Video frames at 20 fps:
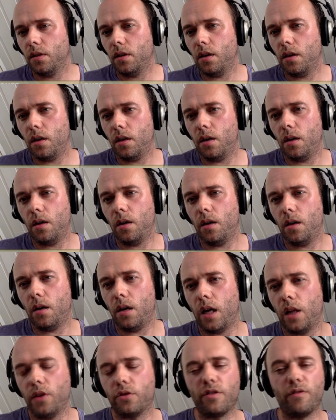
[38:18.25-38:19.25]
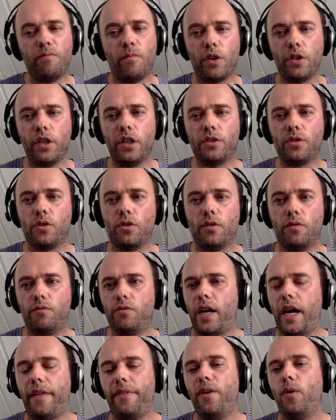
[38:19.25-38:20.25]
Uh, a lot of money sort
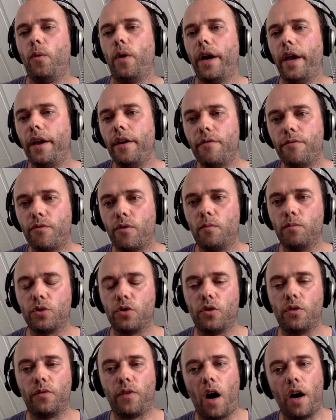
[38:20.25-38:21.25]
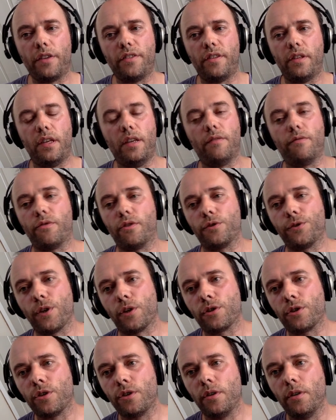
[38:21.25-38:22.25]
of ran away from sort of IT
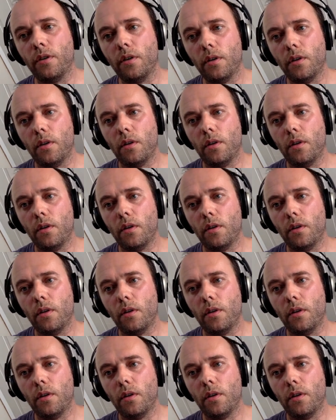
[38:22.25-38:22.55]
infrastructure.